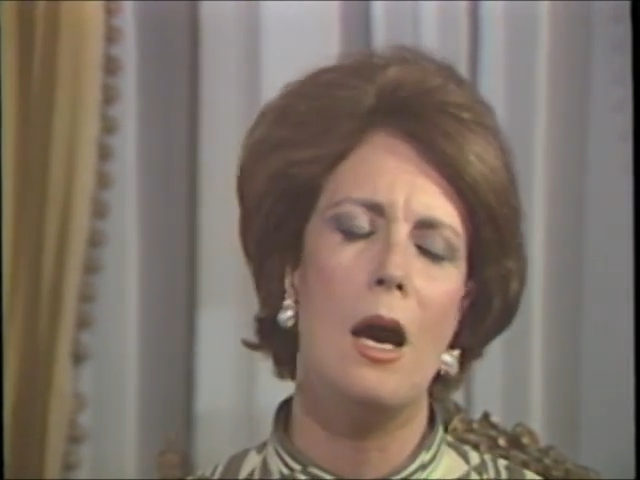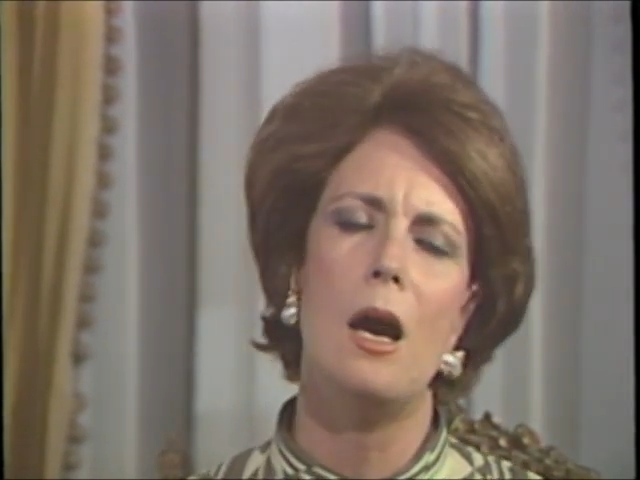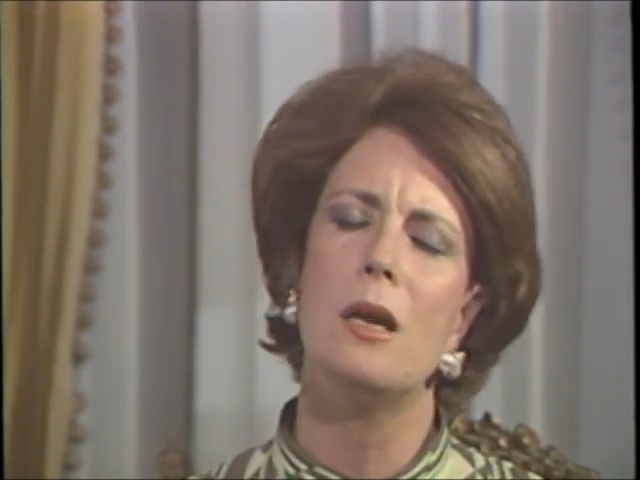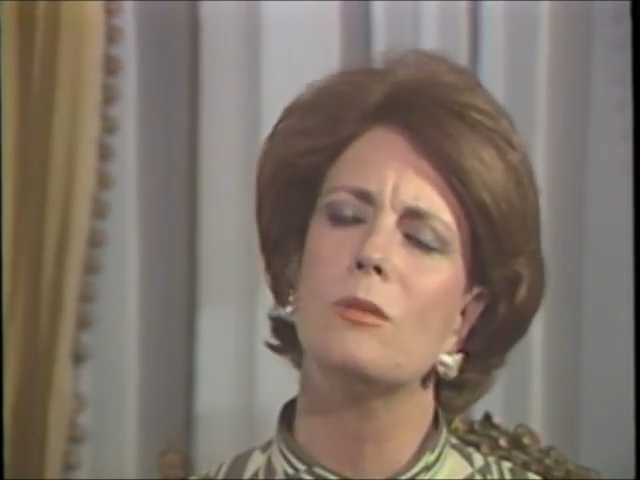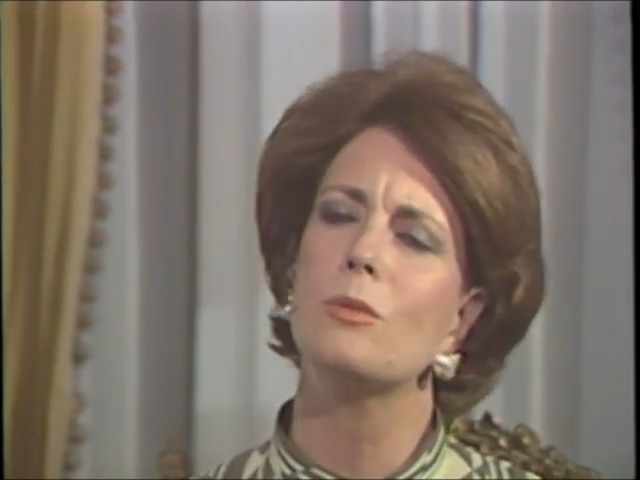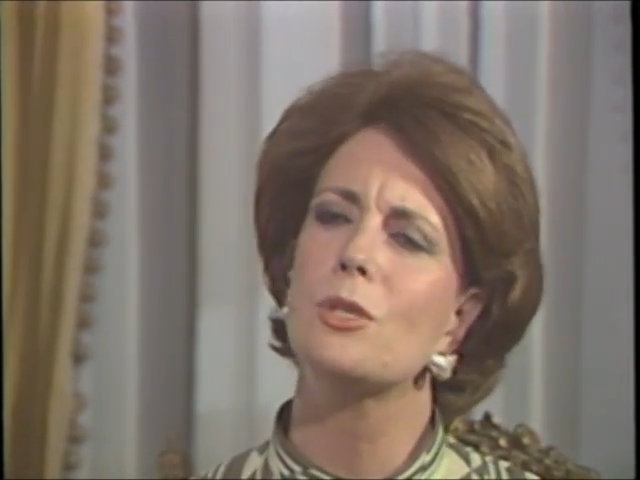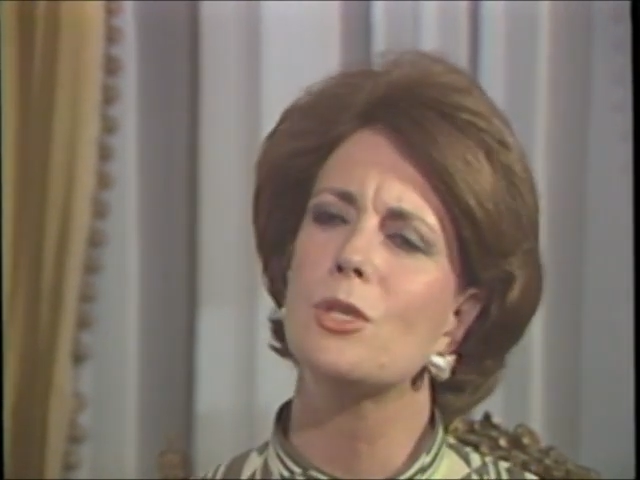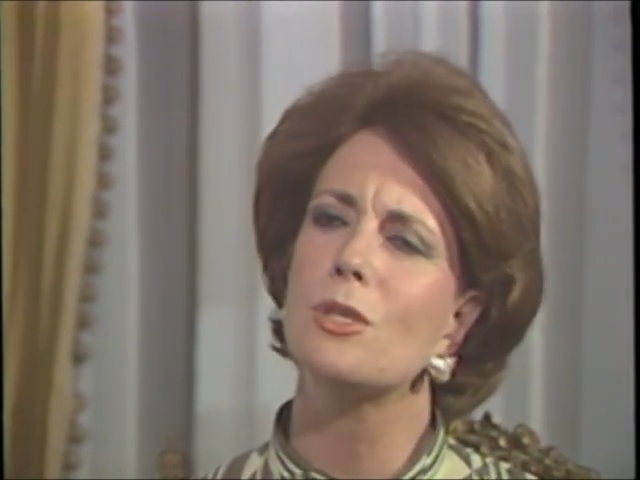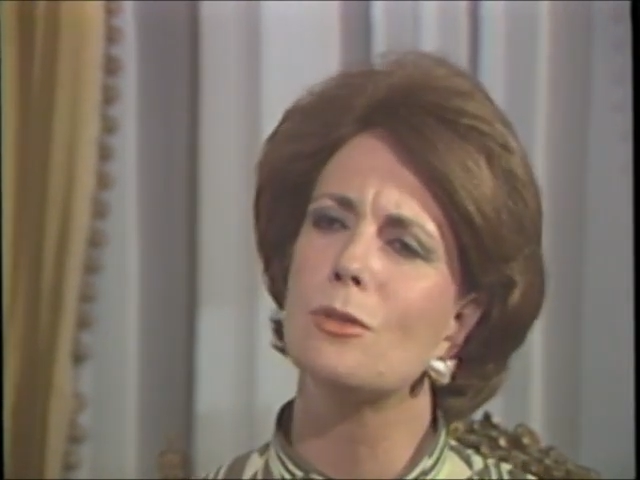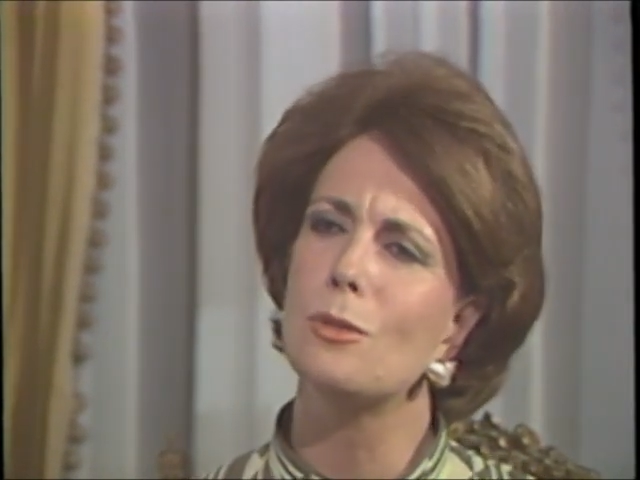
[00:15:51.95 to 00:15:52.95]
I was
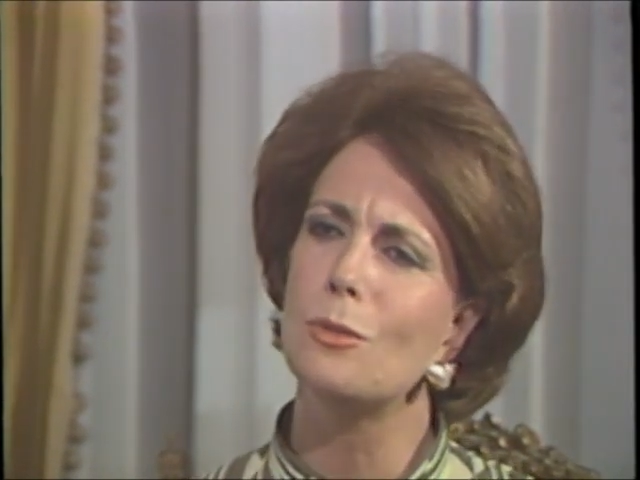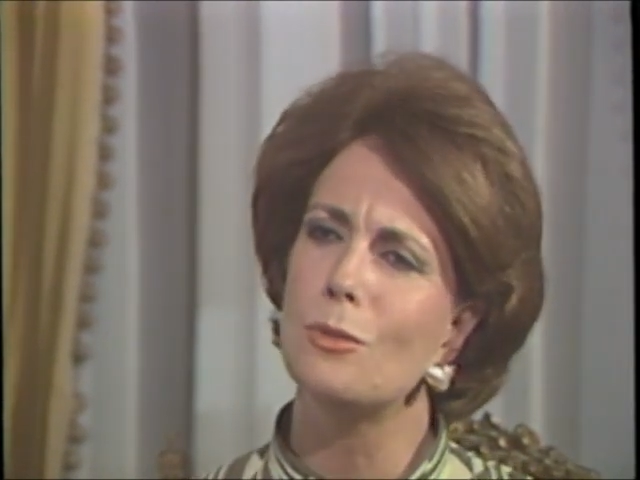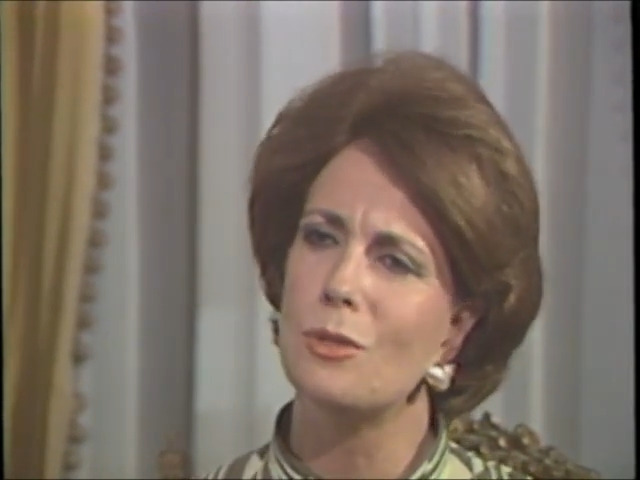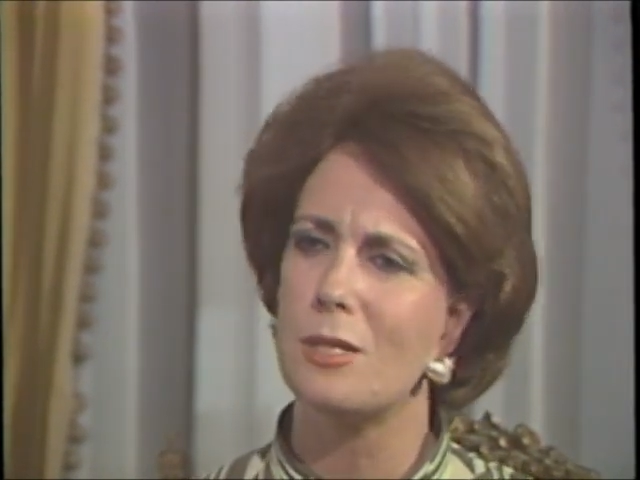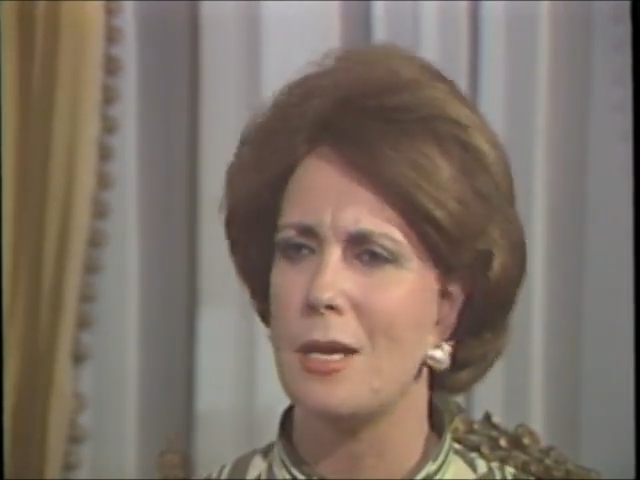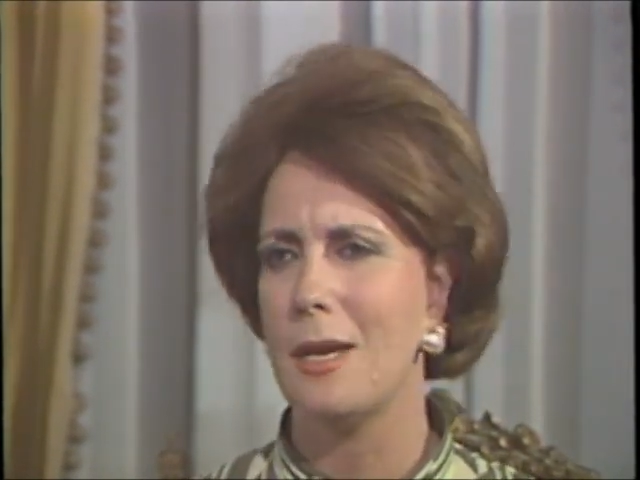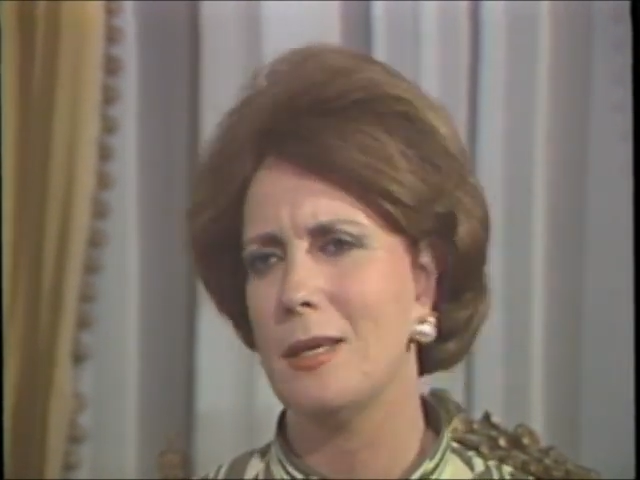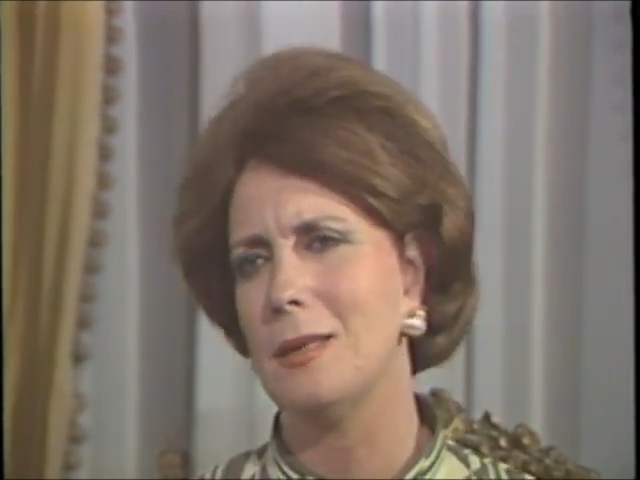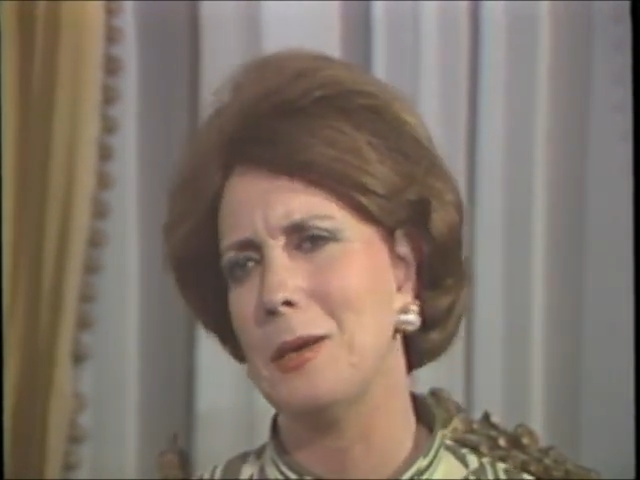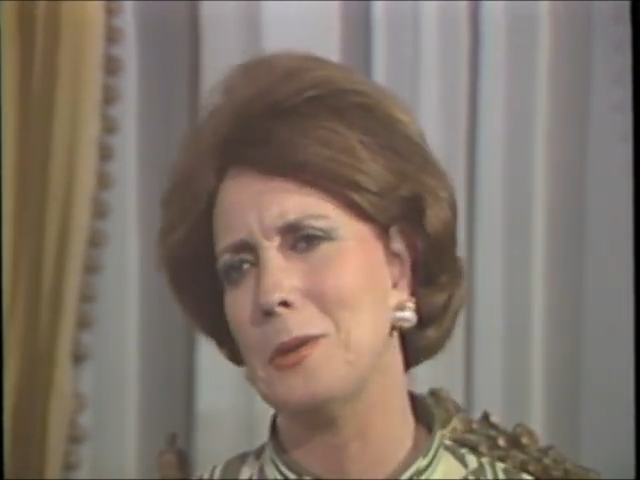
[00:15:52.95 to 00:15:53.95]
so
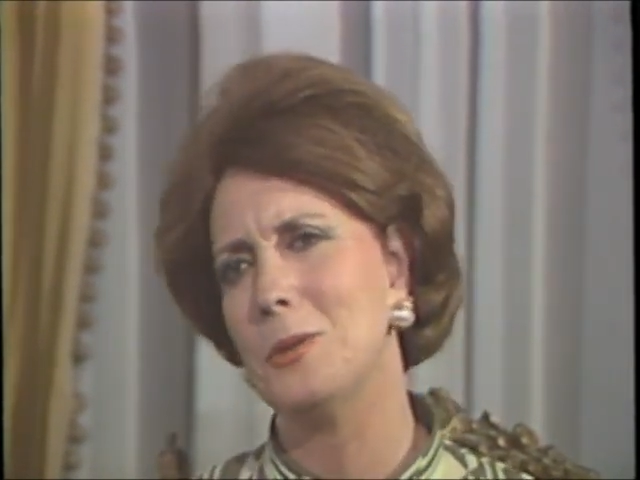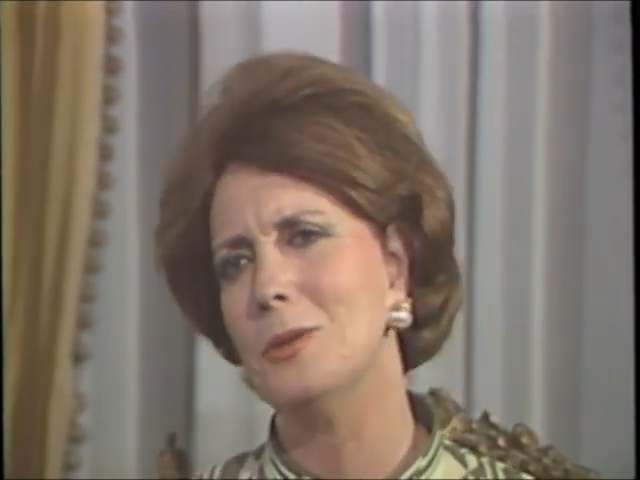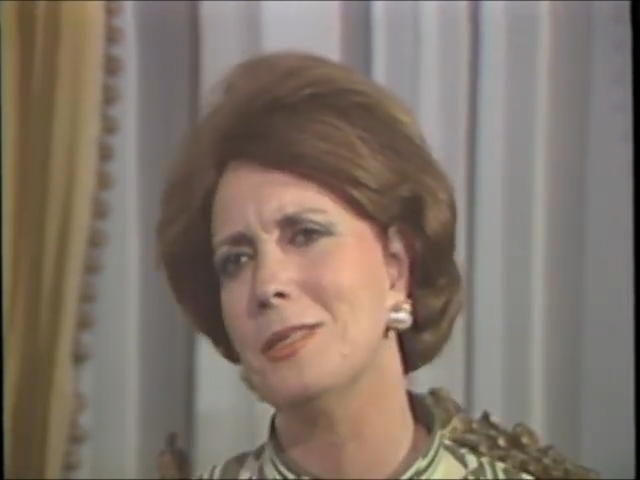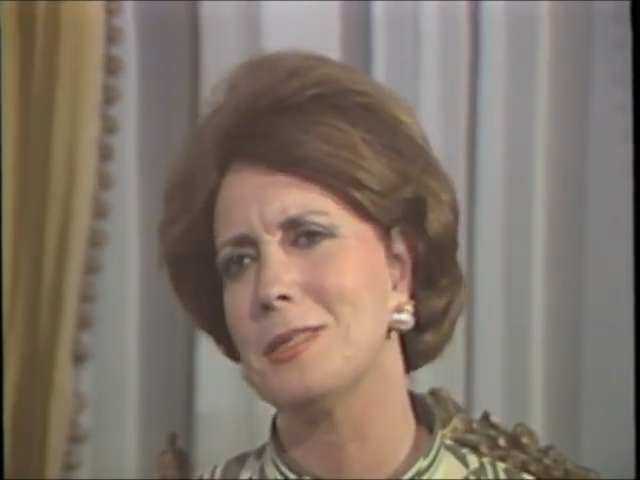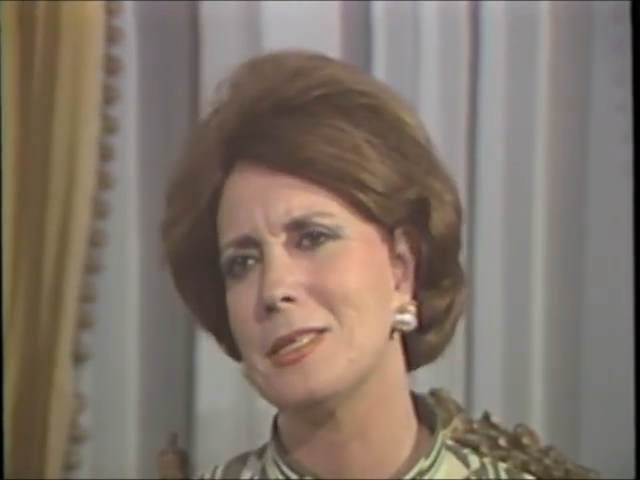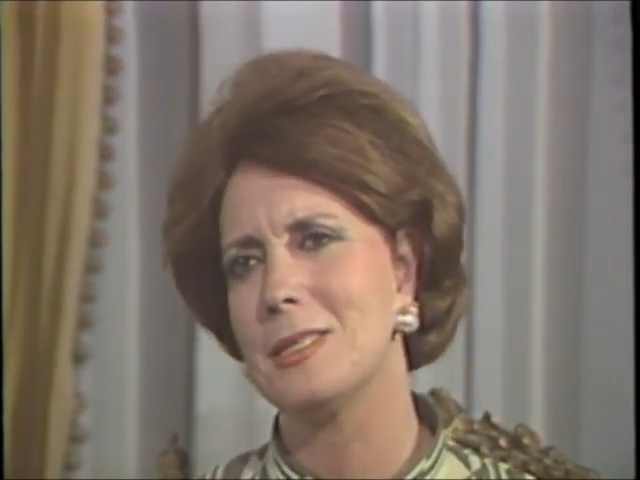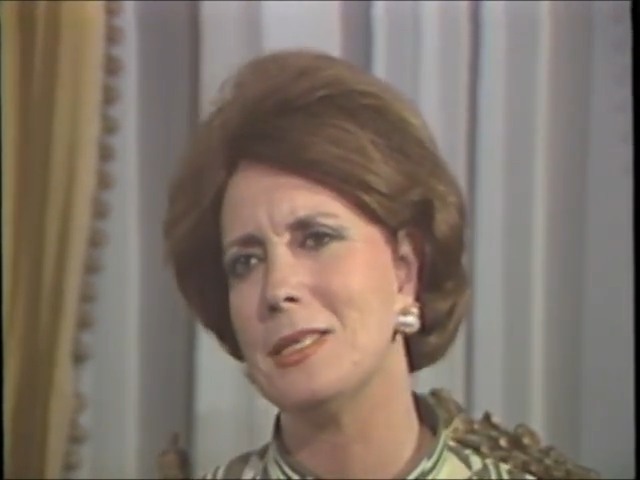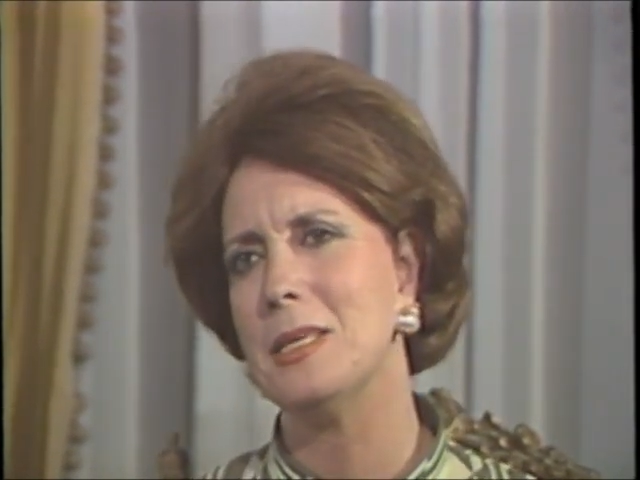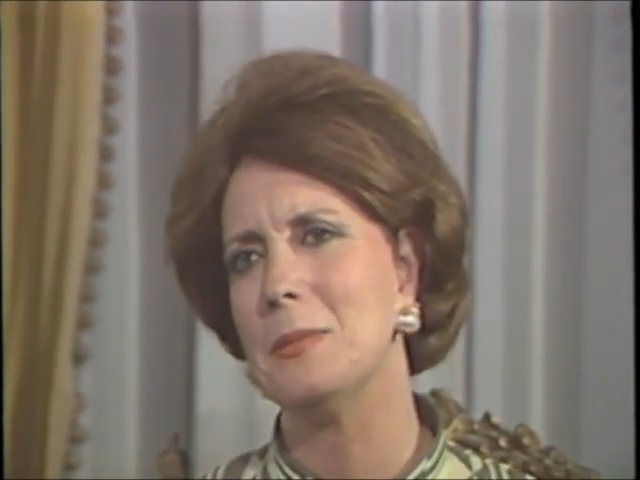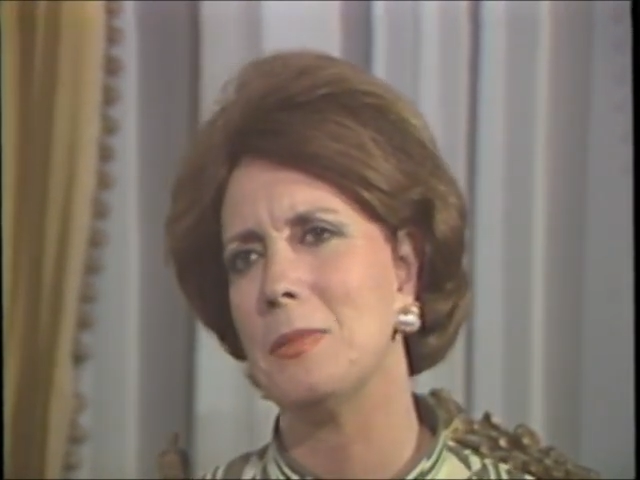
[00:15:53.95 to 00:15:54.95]
sad, I couldn't
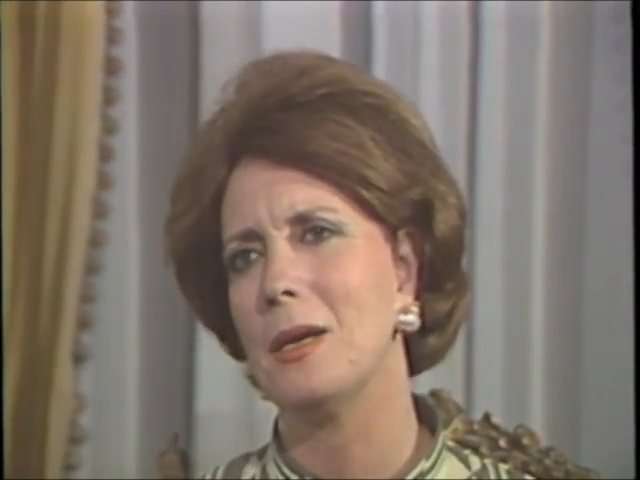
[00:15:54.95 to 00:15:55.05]
sleep,